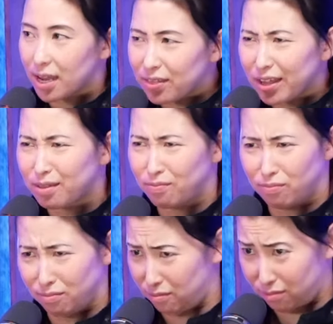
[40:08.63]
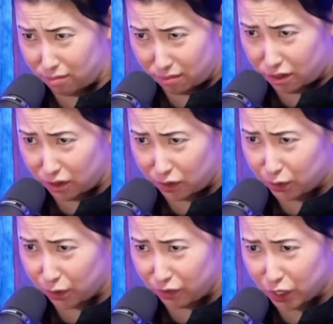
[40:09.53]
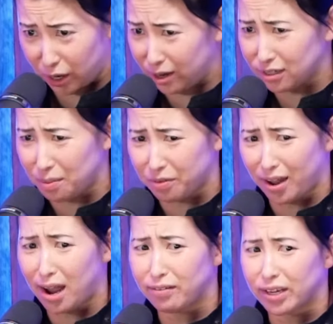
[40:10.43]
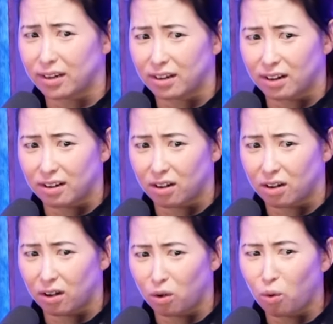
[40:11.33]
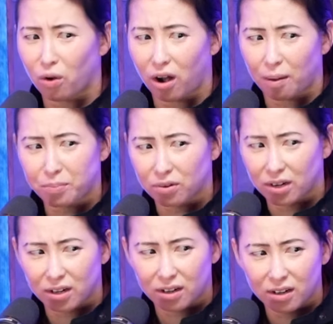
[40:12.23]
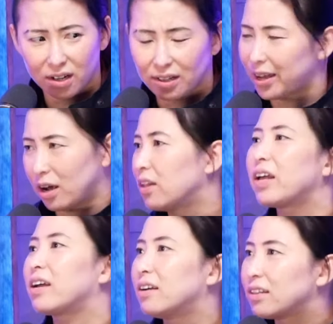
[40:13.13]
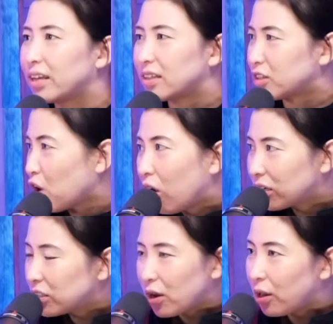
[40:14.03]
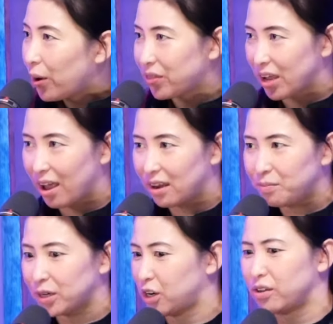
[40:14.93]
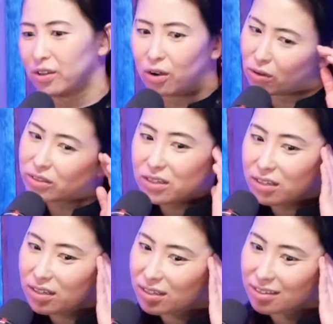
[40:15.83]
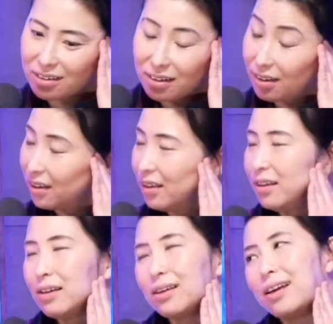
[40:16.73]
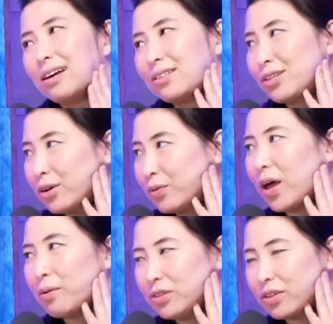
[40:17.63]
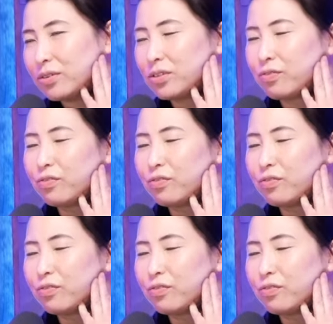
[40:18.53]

And, like, the sort of cherry on top of having a whole opera, like the song solo at the end by Jonathan Colton, and so that was a